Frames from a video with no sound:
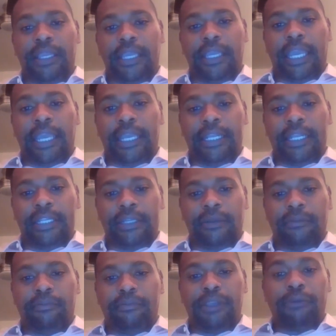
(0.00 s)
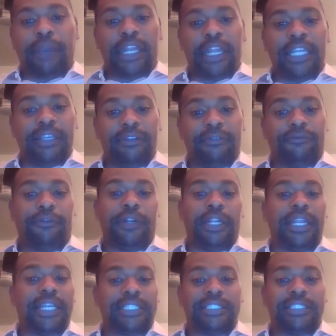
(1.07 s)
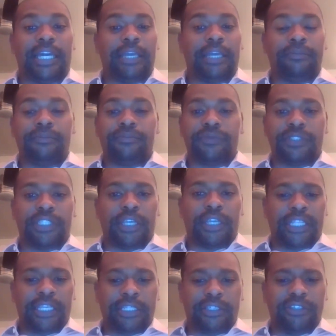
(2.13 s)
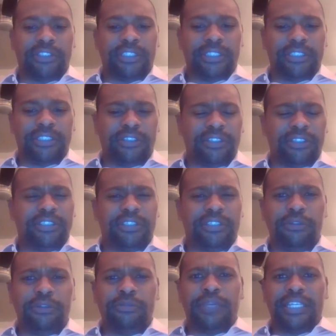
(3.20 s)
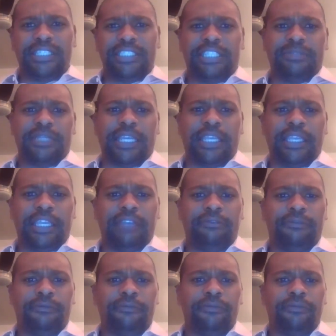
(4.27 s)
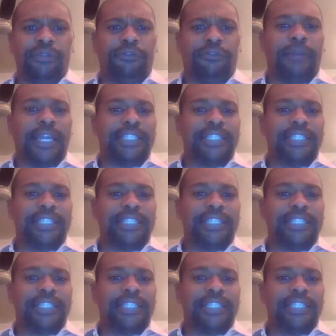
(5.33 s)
and be ready for the next time. So I think those are the two biggest tips I can give from my